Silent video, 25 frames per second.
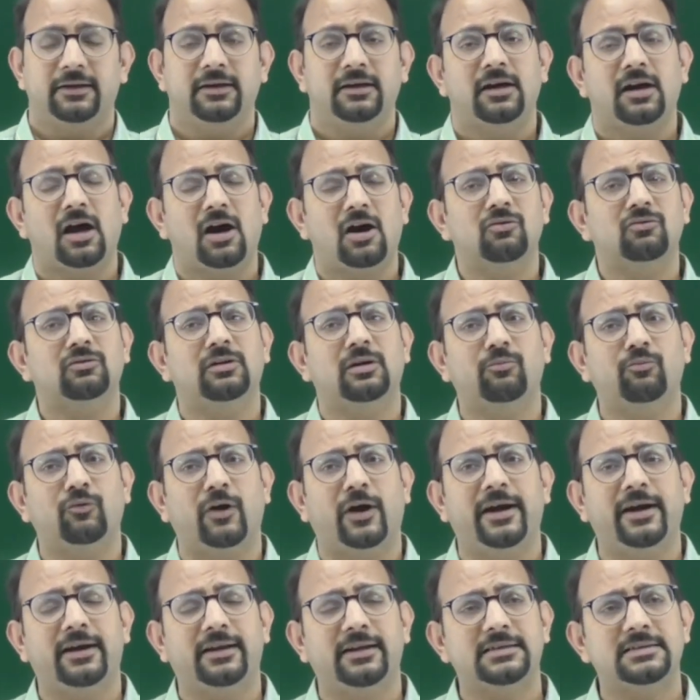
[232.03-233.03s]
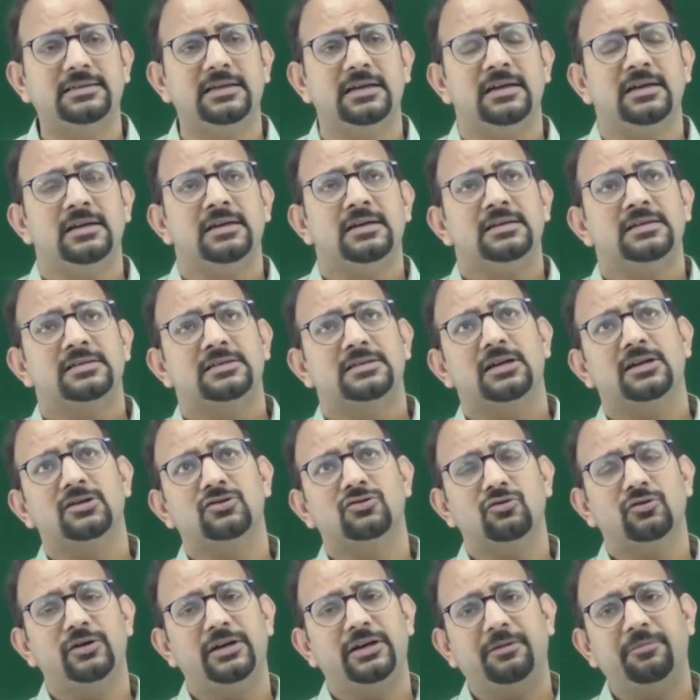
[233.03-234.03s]
Now the point is, sir,
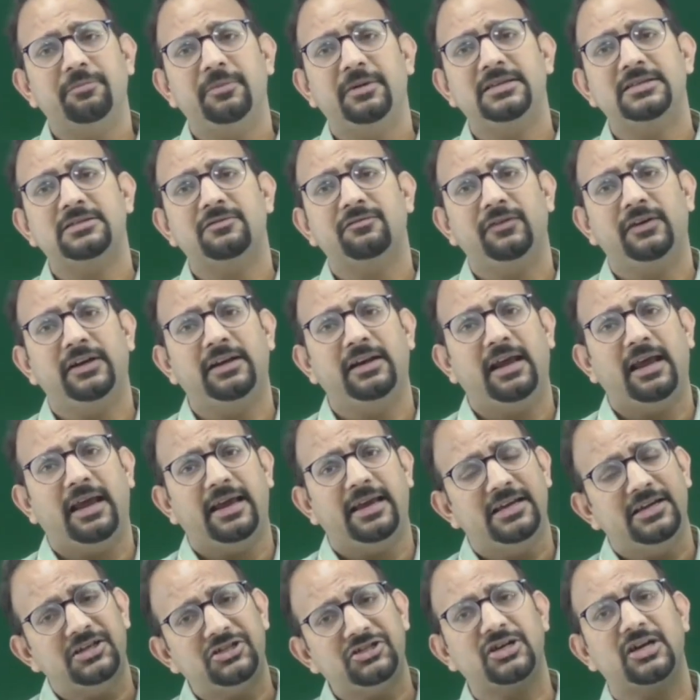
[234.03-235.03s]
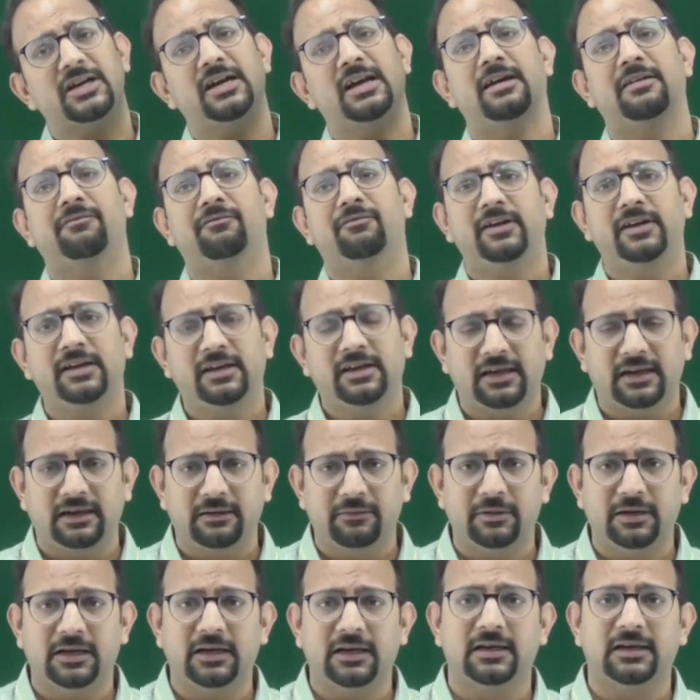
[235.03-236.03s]
so it means in each and every
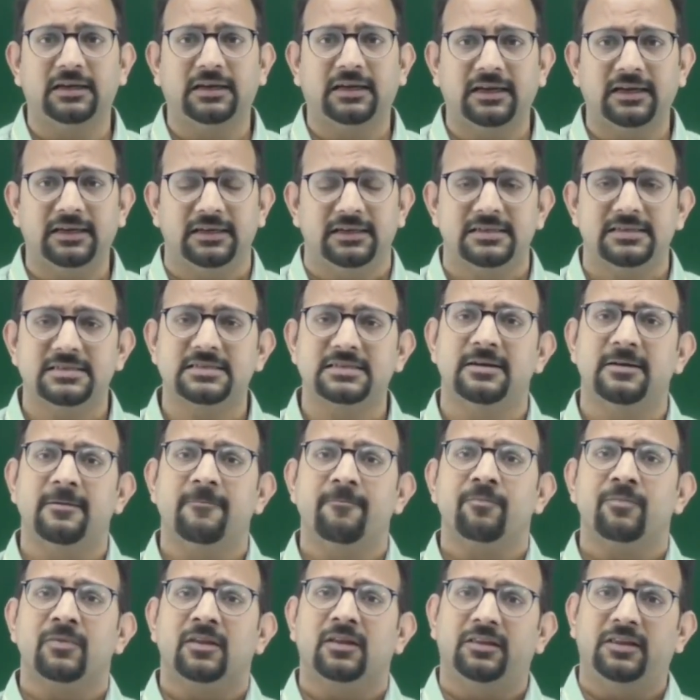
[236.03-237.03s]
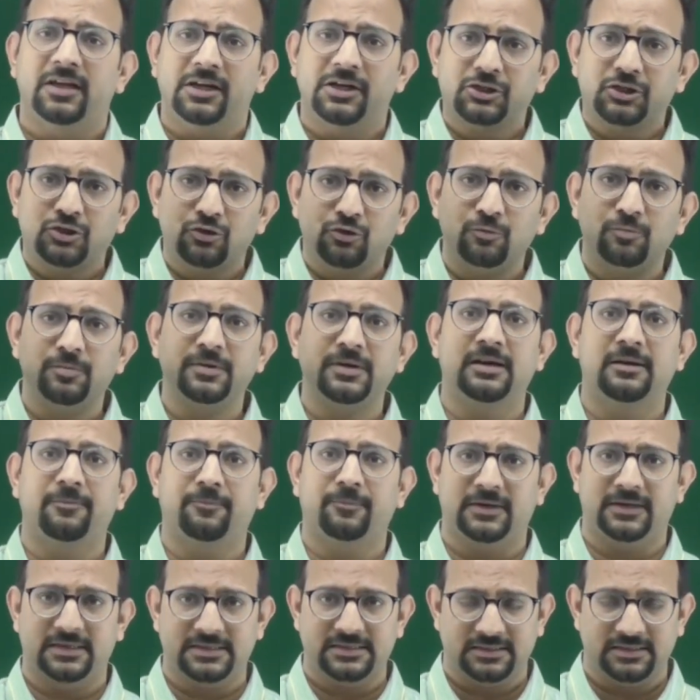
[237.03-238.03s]
criminal case there should be a
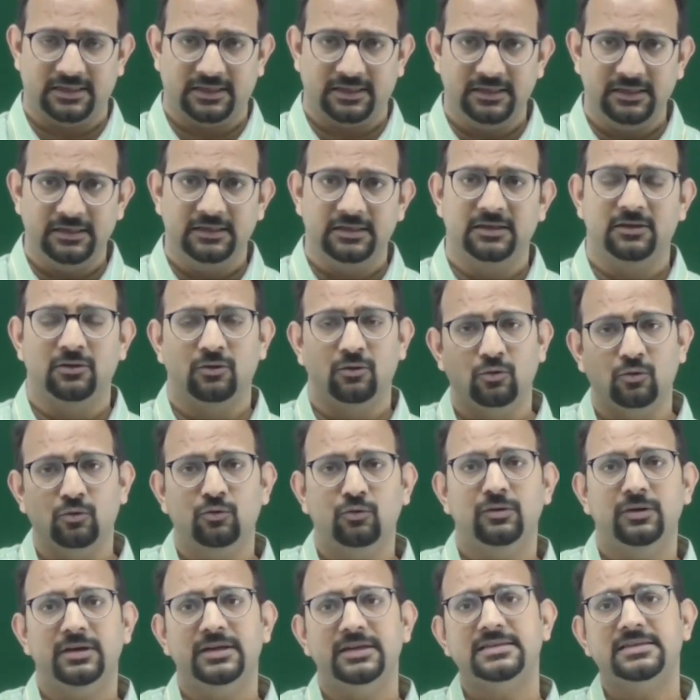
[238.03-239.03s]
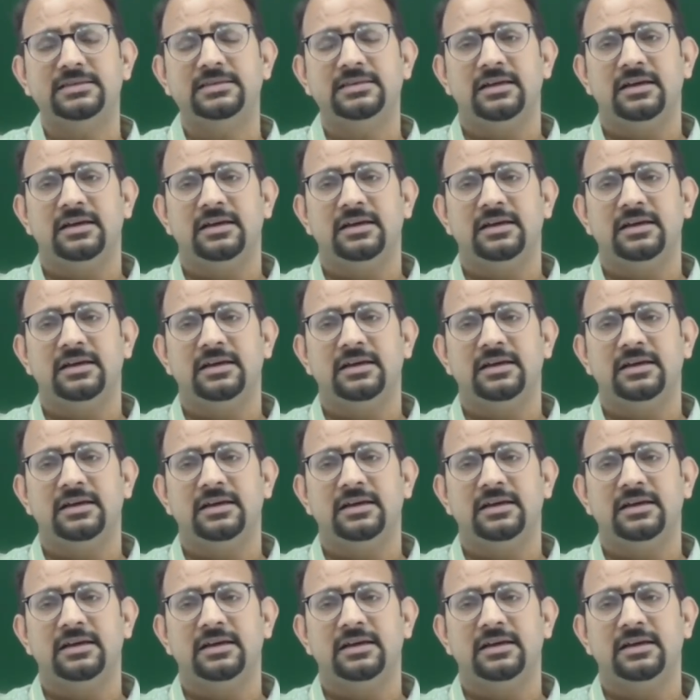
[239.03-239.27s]
person who is